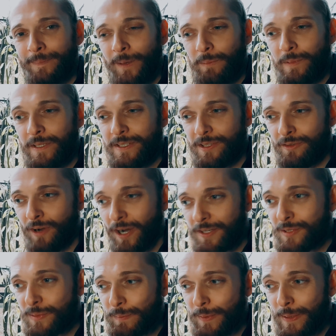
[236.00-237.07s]
Because there are
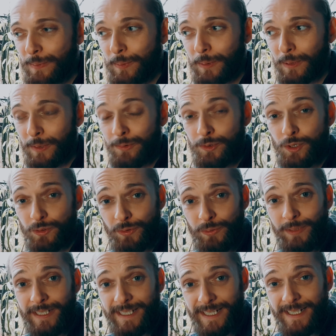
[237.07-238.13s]
some people who
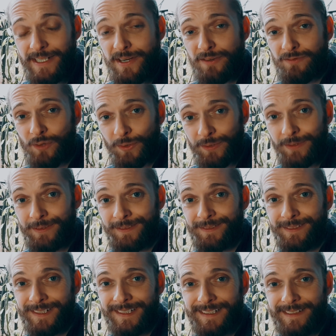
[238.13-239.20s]
truly need to run
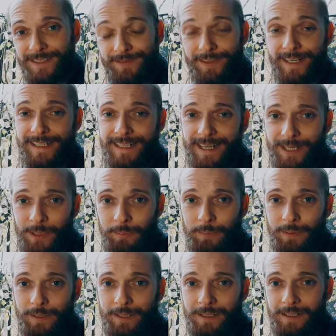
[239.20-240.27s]
to find help.
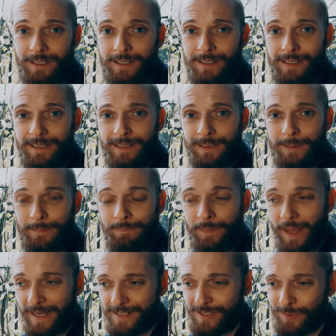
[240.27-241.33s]

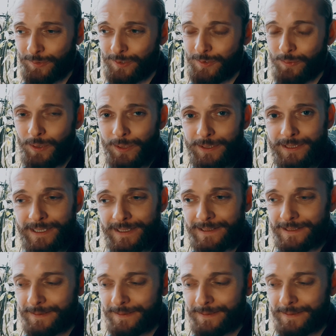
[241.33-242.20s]
Esther was one, and